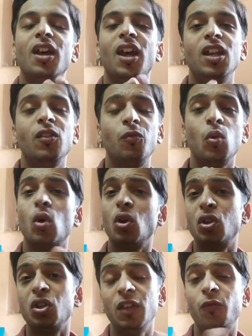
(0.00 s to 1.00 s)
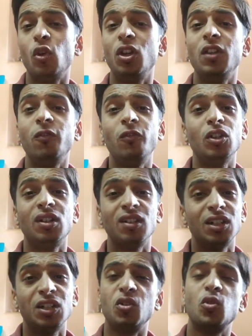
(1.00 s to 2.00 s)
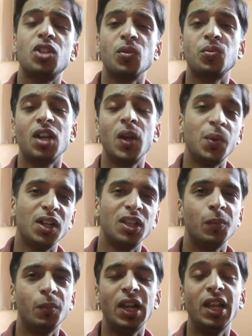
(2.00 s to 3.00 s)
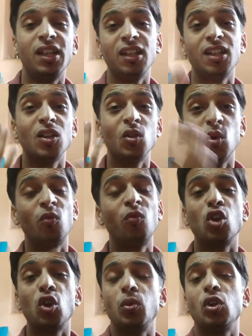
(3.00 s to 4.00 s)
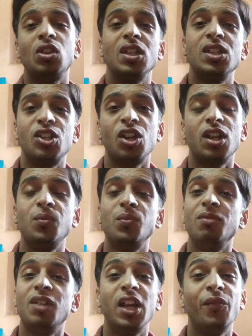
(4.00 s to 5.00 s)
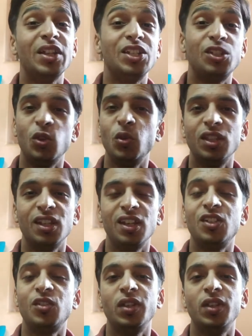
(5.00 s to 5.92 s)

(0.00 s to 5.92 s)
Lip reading: And if you want to, if you are new here, do subscribe, hit the bell icon, and go follow me on the Instagram, and I will see you in the next